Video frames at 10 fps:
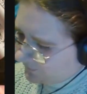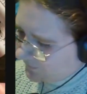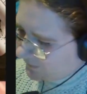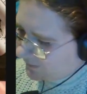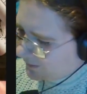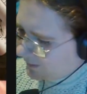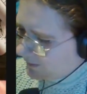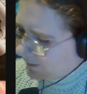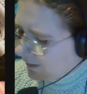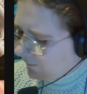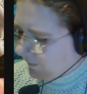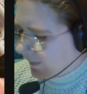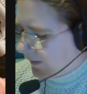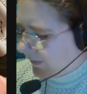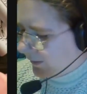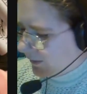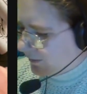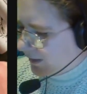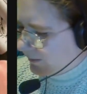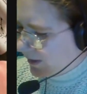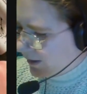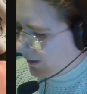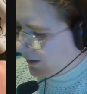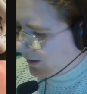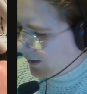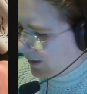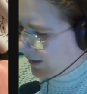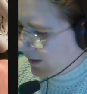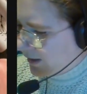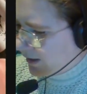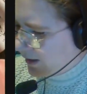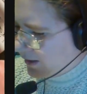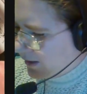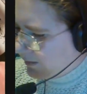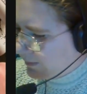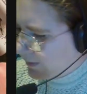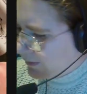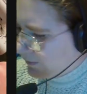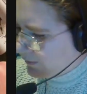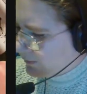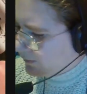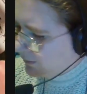And so a lot of them have like the same kind of ending, but there's